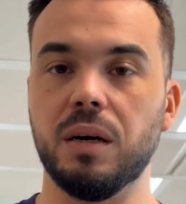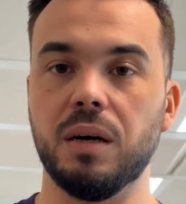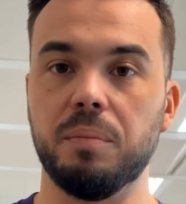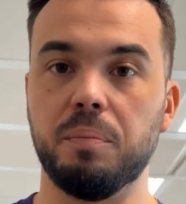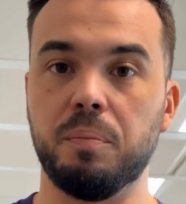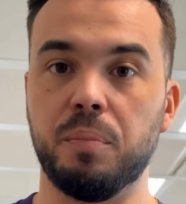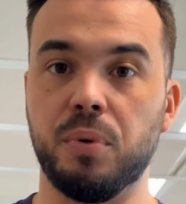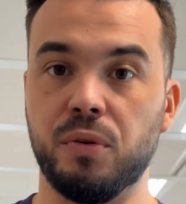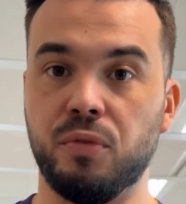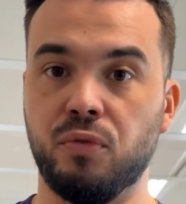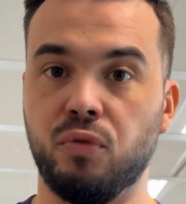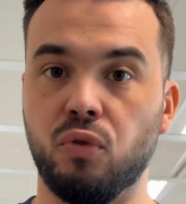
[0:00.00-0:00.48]

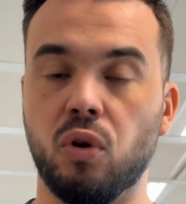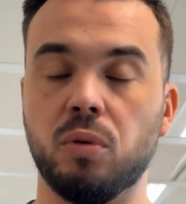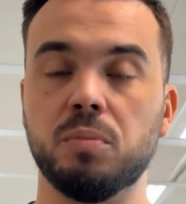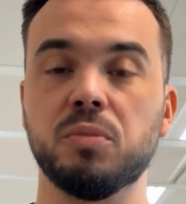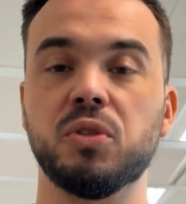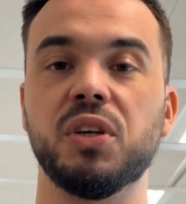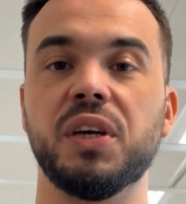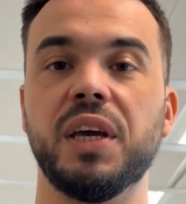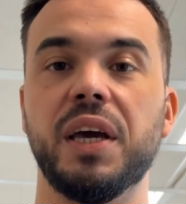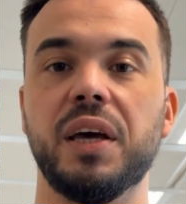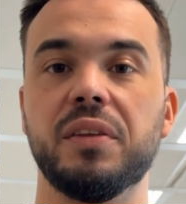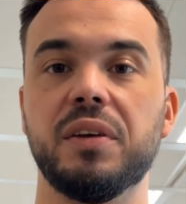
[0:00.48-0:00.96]
perform
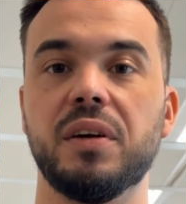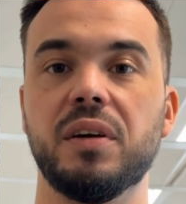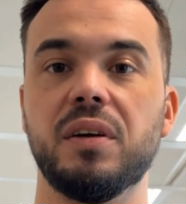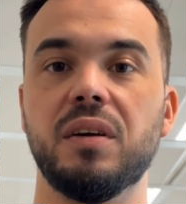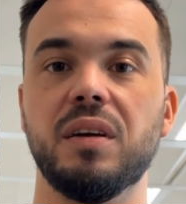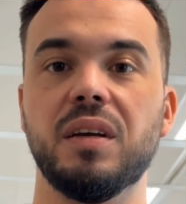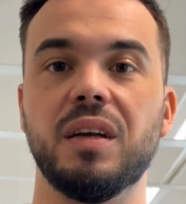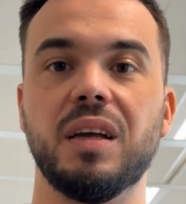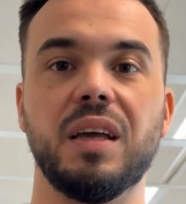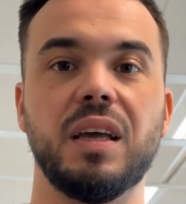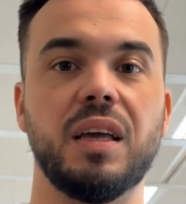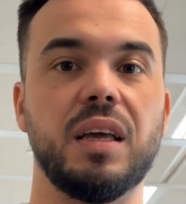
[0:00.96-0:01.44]
together,
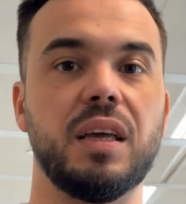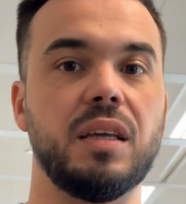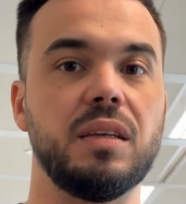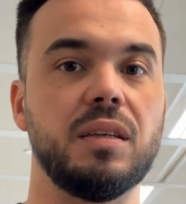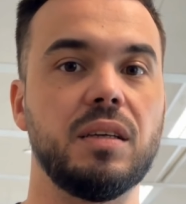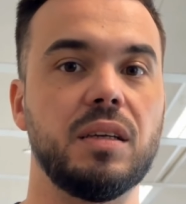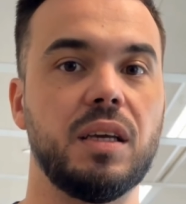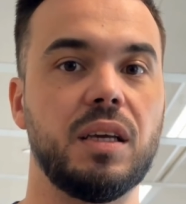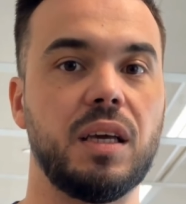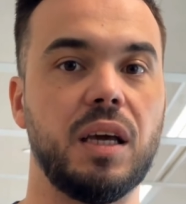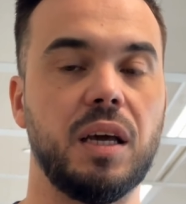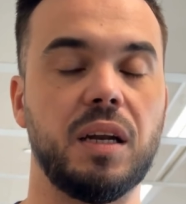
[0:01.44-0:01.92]

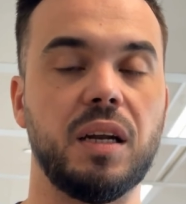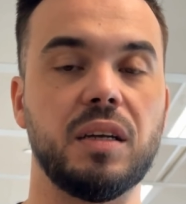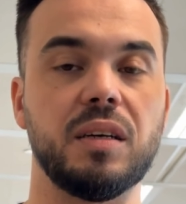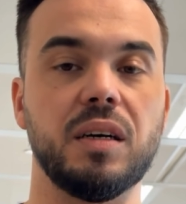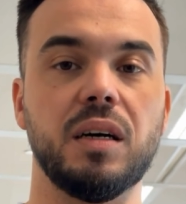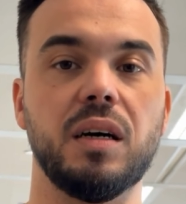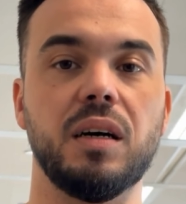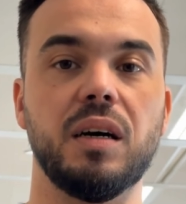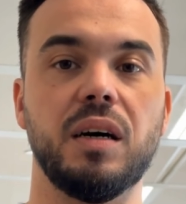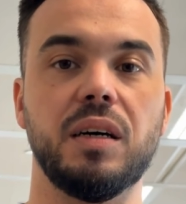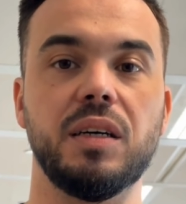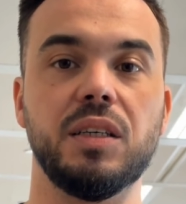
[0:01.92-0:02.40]
can
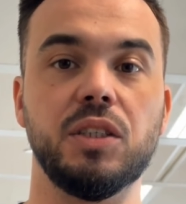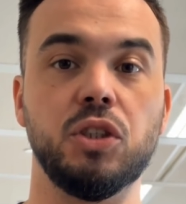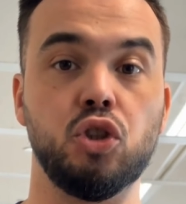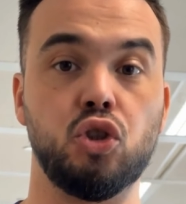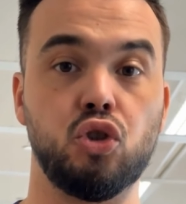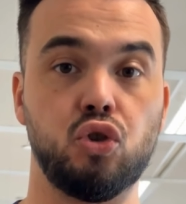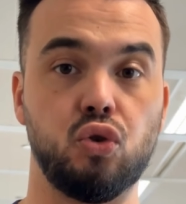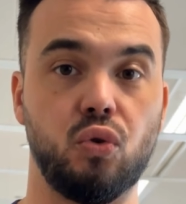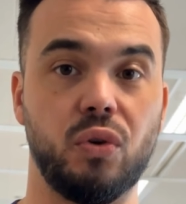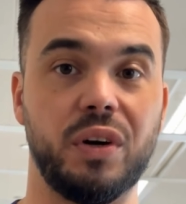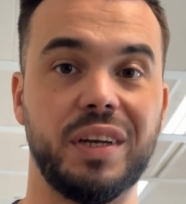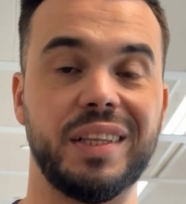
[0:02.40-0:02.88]

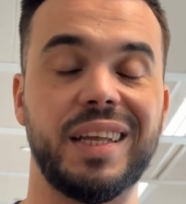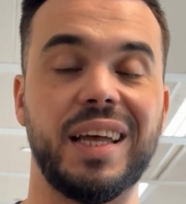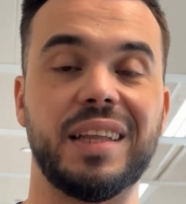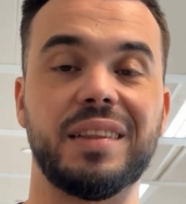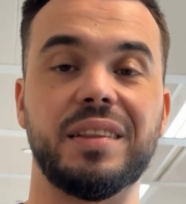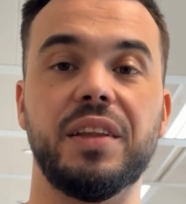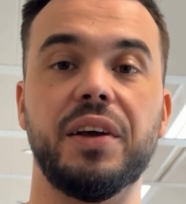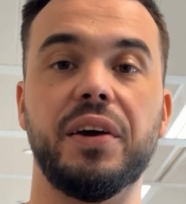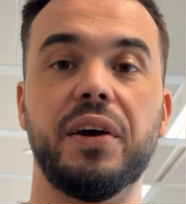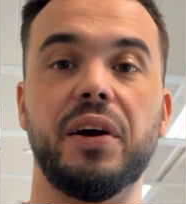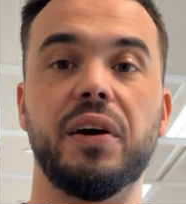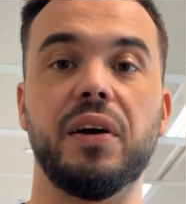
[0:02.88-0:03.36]
ensure that
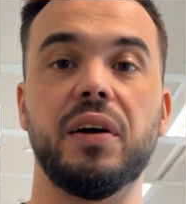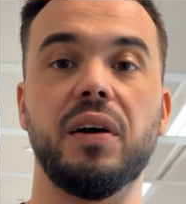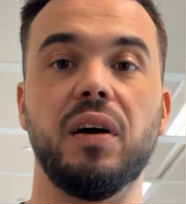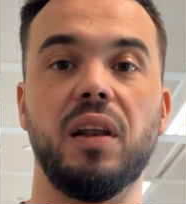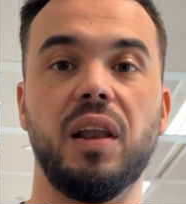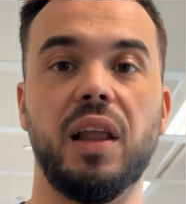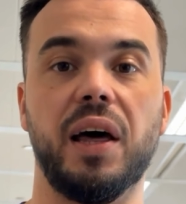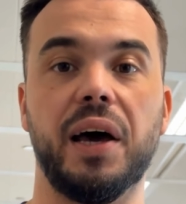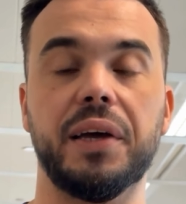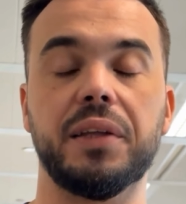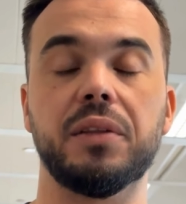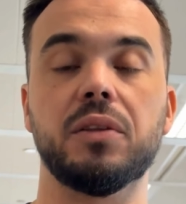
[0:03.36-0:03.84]
they are
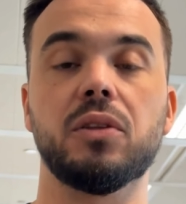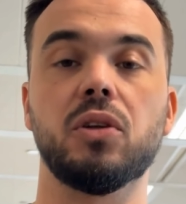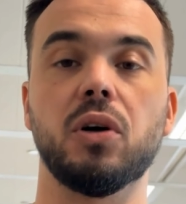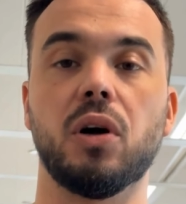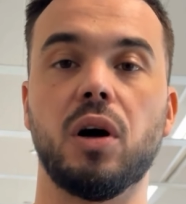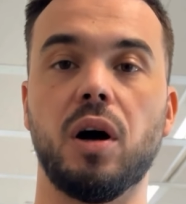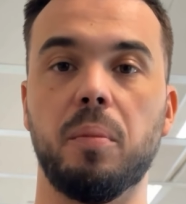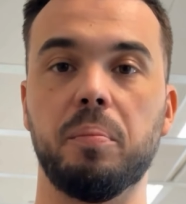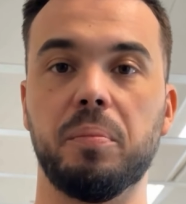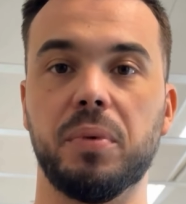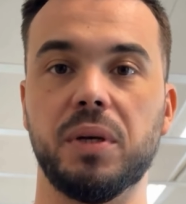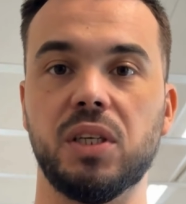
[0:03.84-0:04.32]
aligned to
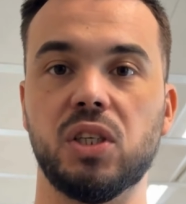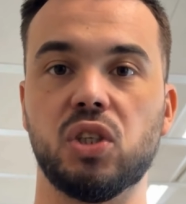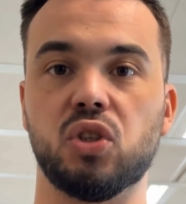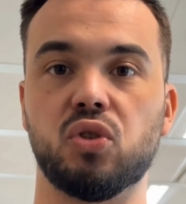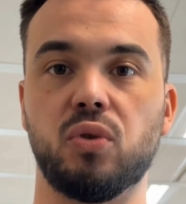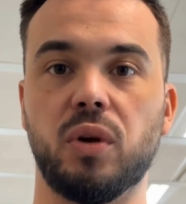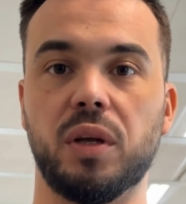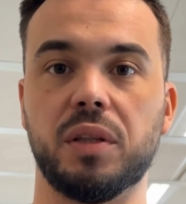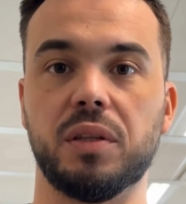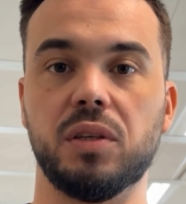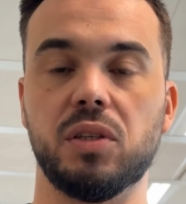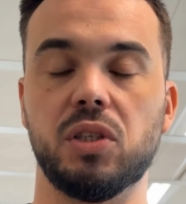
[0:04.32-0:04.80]
company
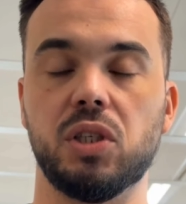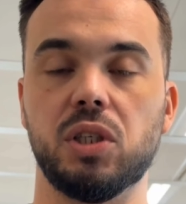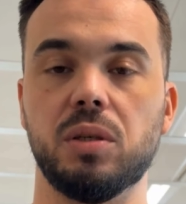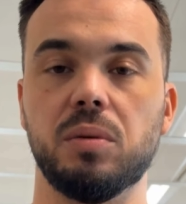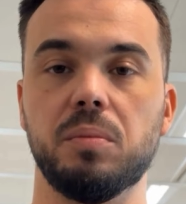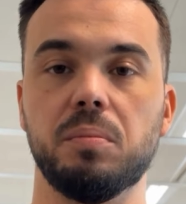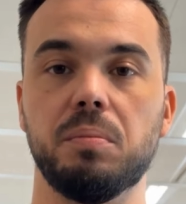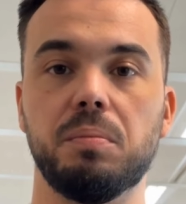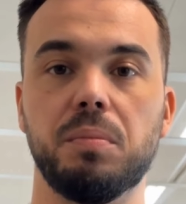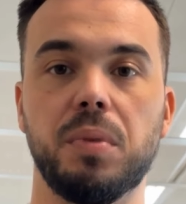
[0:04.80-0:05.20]
strategy,